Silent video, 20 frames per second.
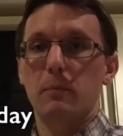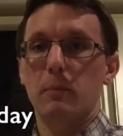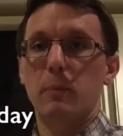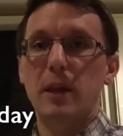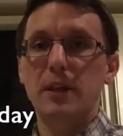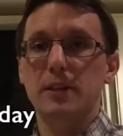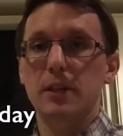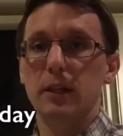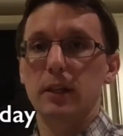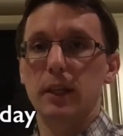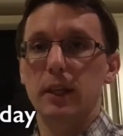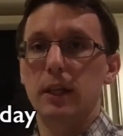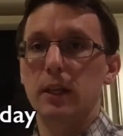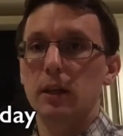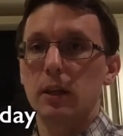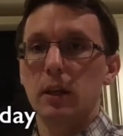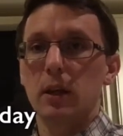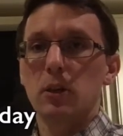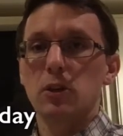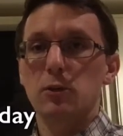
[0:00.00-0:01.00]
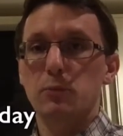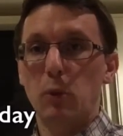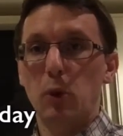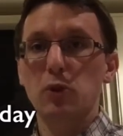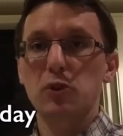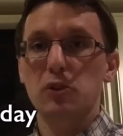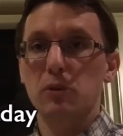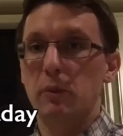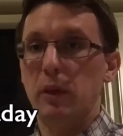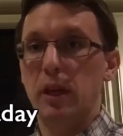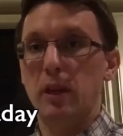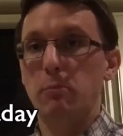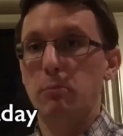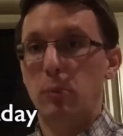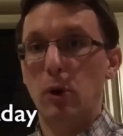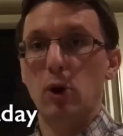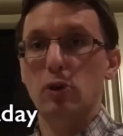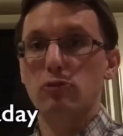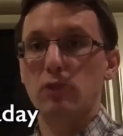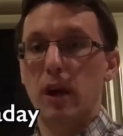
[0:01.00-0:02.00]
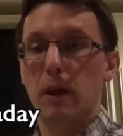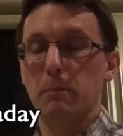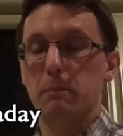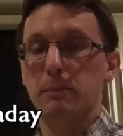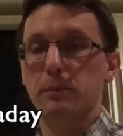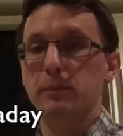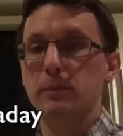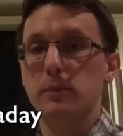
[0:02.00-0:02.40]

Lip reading: Basically, sponsor me per dram.